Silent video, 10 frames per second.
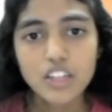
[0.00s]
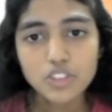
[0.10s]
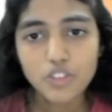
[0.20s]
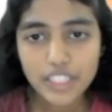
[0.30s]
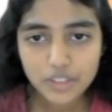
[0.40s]

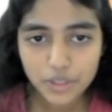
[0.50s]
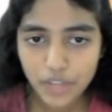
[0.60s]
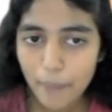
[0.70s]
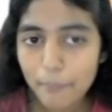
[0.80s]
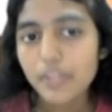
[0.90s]
So what is going to
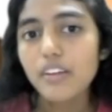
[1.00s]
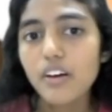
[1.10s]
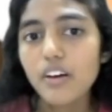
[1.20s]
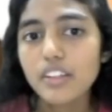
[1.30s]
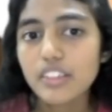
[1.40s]
happen?
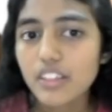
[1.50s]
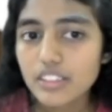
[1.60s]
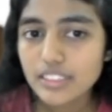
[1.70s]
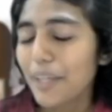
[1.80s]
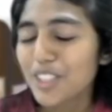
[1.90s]
The
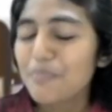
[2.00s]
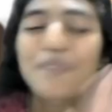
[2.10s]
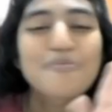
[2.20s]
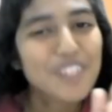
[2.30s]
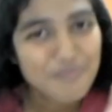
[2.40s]
high pressure
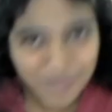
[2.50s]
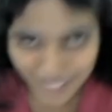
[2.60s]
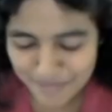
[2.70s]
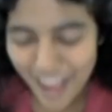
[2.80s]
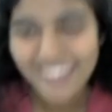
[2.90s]
pump will
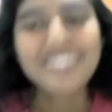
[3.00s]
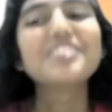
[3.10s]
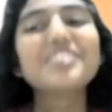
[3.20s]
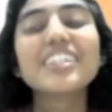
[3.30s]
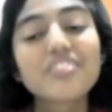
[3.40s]
become
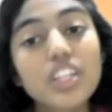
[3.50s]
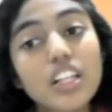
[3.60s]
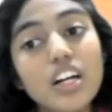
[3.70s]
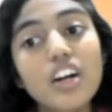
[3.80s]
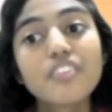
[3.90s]
active. It
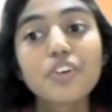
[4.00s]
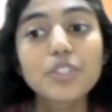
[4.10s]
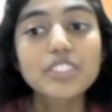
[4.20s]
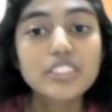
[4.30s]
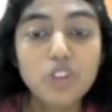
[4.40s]
will
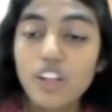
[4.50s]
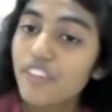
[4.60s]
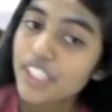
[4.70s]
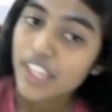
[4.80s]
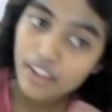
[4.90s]
force the
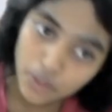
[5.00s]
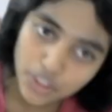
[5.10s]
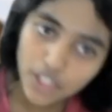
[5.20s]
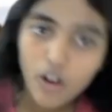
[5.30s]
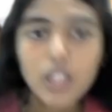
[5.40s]
solvent
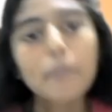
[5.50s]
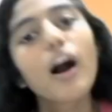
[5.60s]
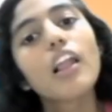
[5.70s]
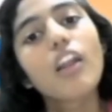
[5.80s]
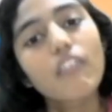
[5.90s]
into the column.
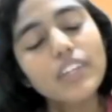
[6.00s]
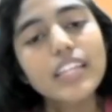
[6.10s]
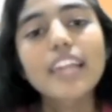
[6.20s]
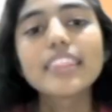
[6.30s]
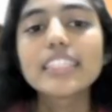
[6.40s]
Along with
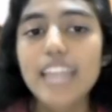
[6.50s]
that, the